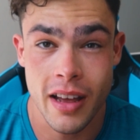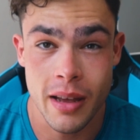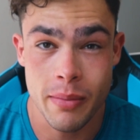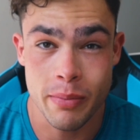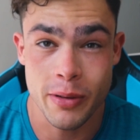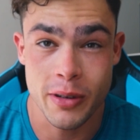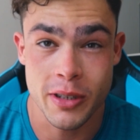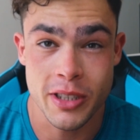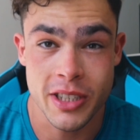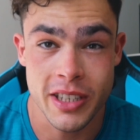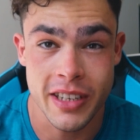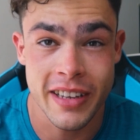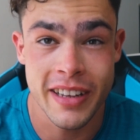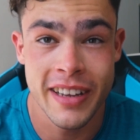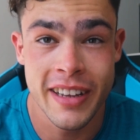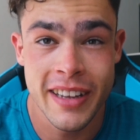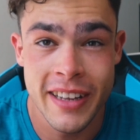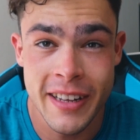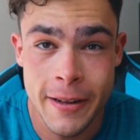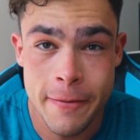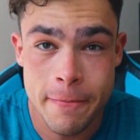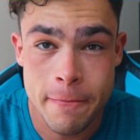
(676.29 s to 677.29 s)
I'm pushing
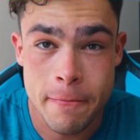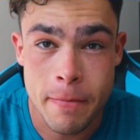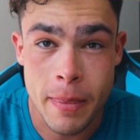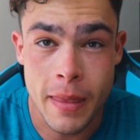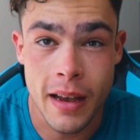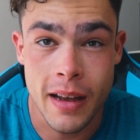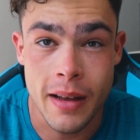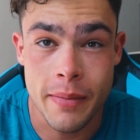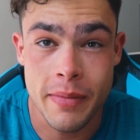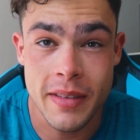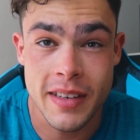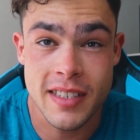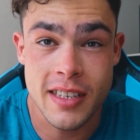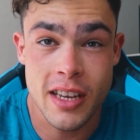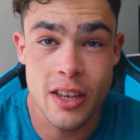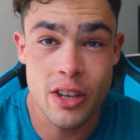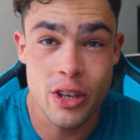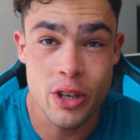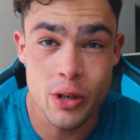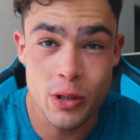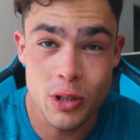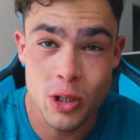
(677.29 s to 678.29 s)
this
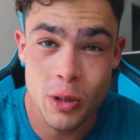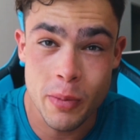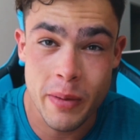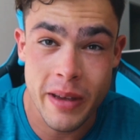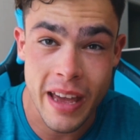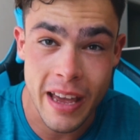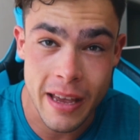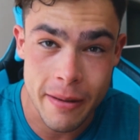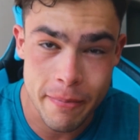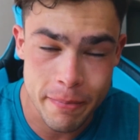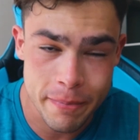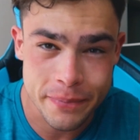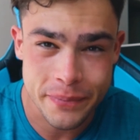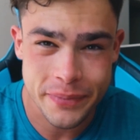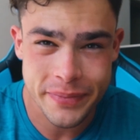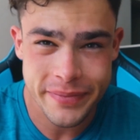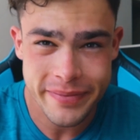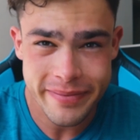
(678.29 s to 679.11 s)
YouTube game